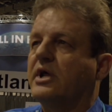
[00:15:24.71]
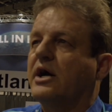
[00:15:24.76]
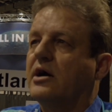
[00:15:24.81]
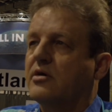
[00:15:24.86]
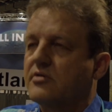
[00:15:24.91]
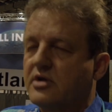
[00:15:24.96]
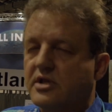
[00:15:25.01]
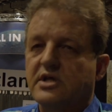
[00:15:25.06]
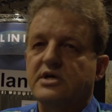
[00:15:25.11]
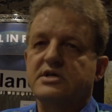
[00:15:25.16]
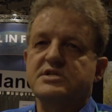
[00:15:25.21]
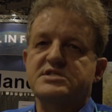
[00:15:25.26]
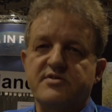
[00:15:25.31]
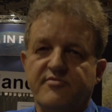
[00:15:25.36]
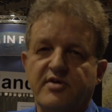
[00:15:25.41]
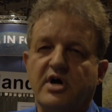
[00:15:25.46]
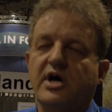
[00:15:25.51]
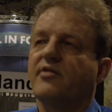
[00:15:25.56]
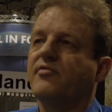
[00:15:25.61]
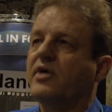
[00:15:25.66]
How do they
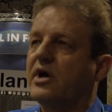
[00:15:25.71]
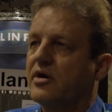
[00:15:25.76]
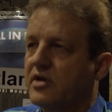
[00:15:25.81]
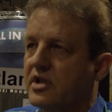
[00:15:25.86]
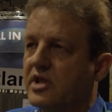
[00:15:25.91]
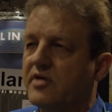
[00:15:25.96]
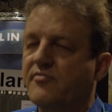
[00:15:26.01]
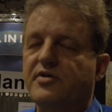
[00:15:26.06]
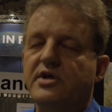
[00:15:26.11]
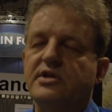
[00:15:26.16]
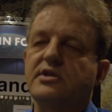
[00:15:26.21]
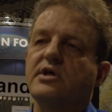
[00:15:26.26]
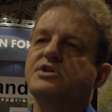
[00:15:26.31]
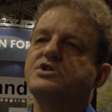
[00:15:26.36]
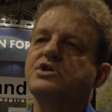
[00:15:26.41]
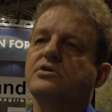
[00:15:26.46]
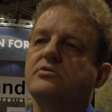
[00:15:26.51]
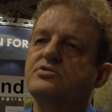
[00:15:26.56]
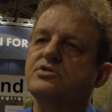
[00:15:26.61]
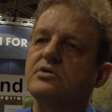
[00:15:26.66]
survive? How do they feed their
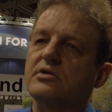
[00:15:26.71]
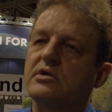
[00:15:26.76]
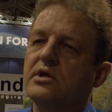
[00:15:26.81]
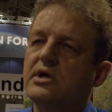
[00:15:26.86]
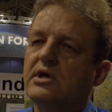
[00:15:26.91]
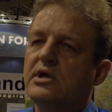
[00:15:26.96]
children?